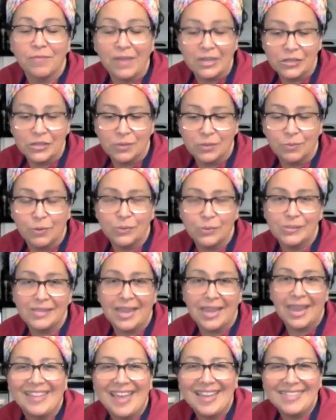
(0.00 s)
vegetables.
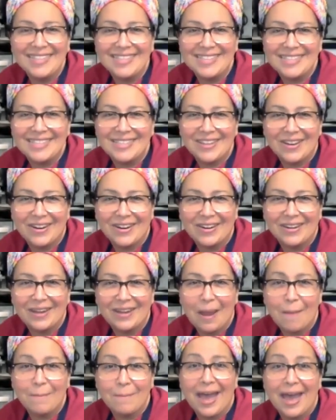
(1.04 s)
Let's
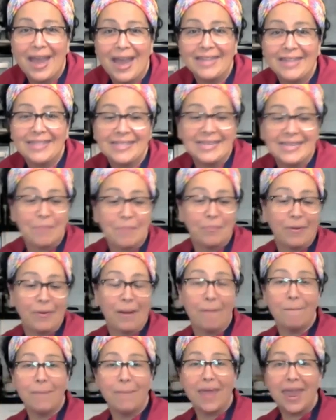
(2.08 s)
start by
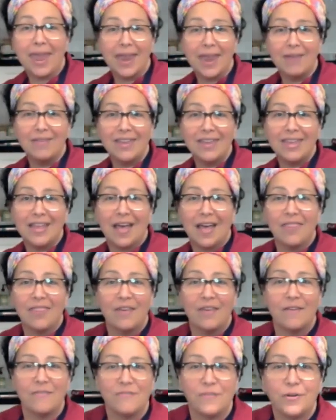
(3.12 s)
preparing
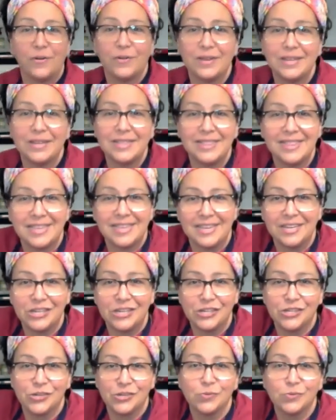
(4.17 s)
the first
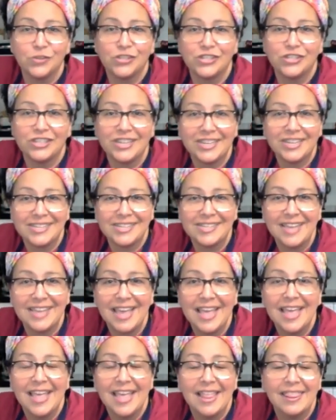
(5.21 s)
dish, which is
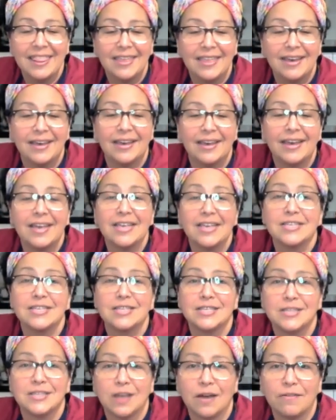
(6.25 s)
the
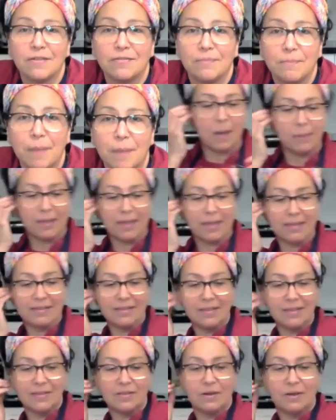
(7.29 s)
stuffed pumpkins.
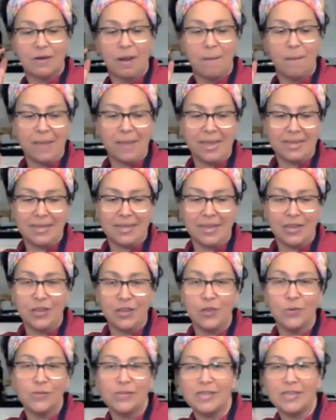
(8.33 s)
These are amazing.
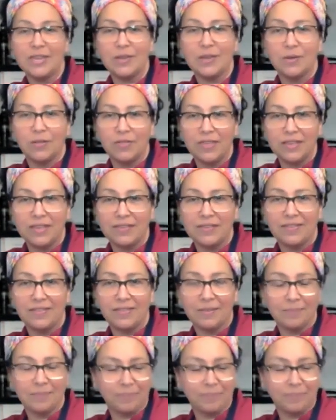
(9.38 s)
You see all these